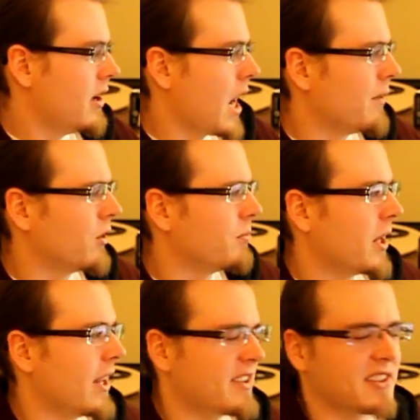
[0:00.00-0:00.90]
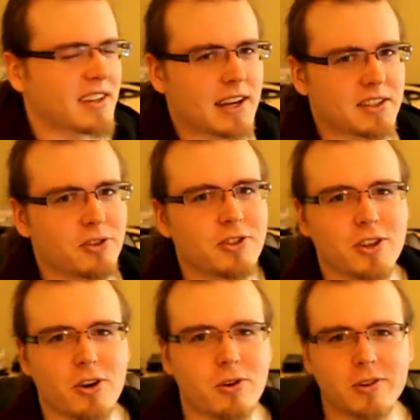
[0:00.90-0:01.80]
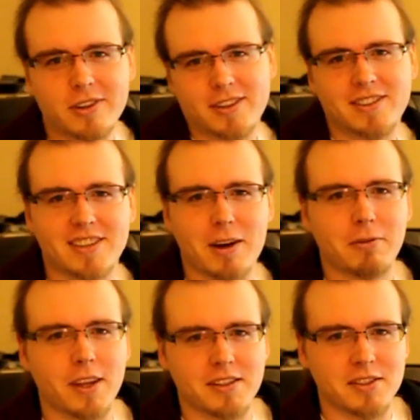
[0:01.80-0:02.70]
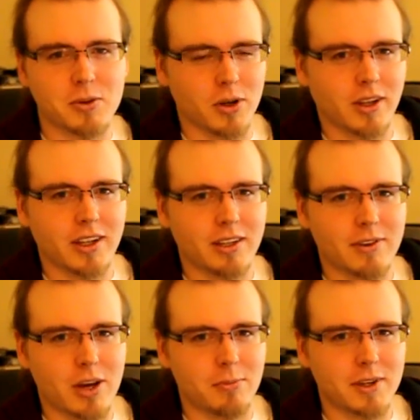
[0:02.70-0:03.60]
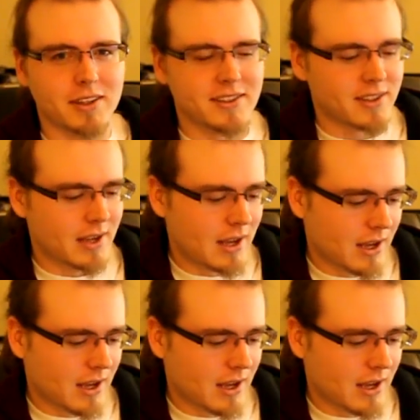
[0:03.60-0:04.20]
I've learned my lesson not to show stuff that's too early in development.